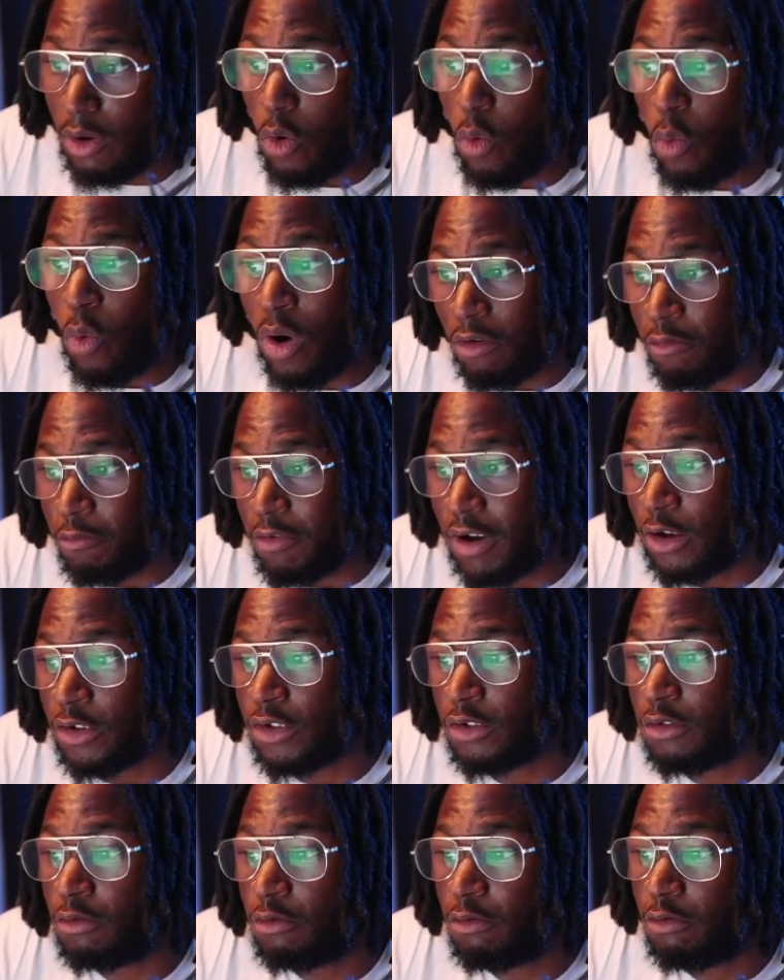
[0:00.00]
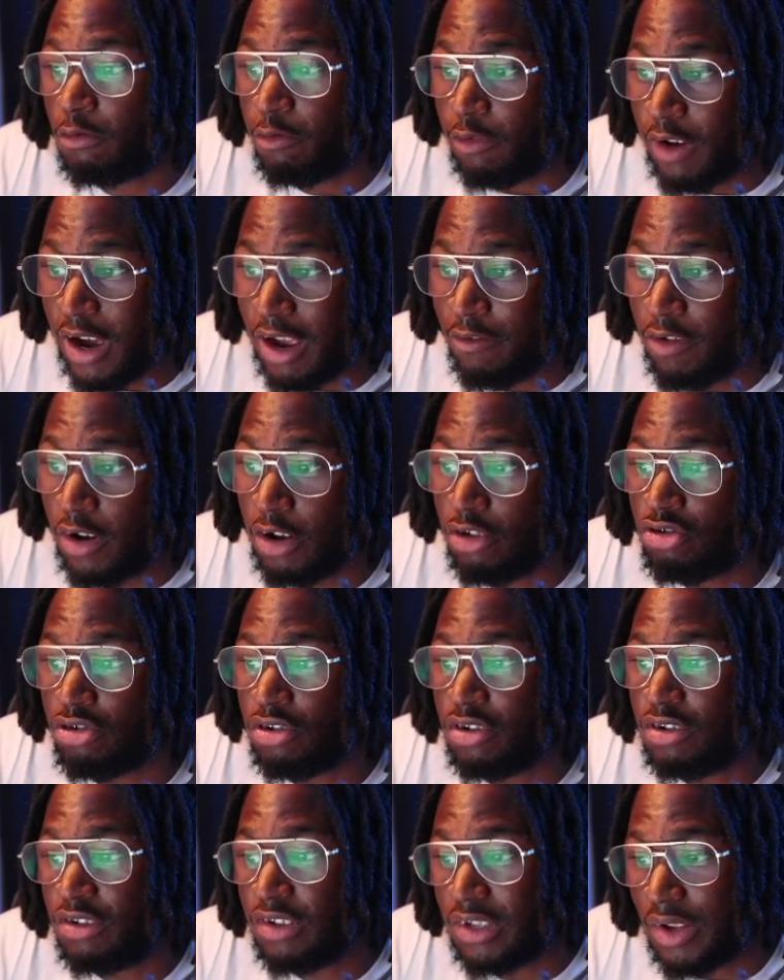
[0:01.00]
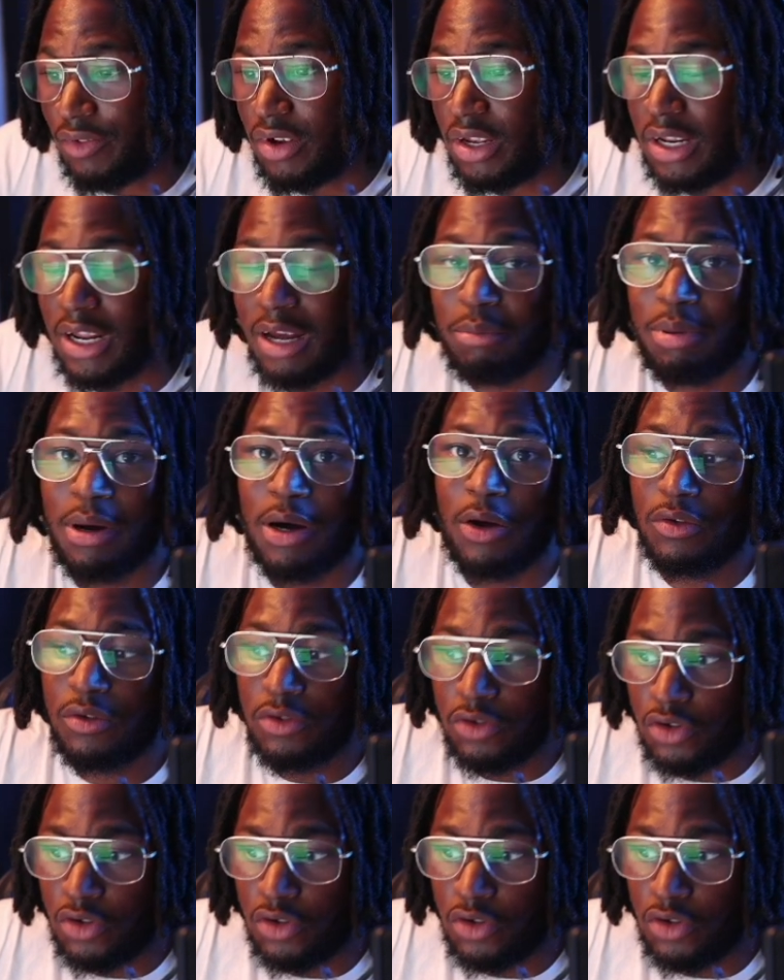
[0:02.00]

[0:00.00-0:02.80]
£1,579.